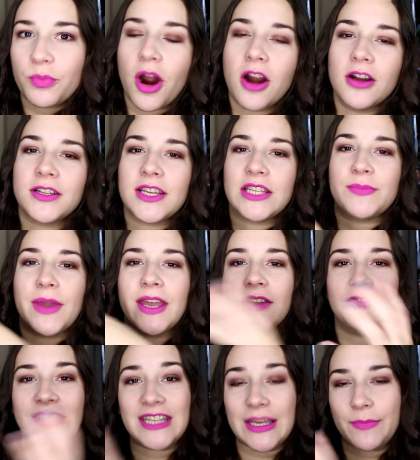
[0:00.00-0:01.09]
part is made
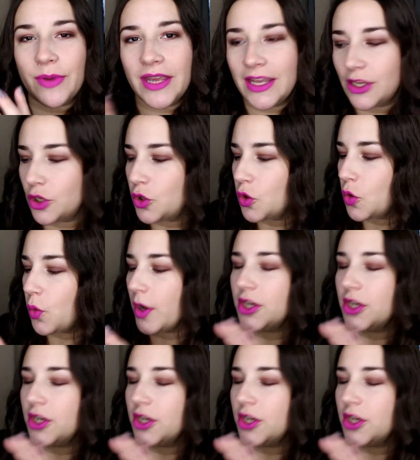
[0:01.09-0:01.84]
of TPU,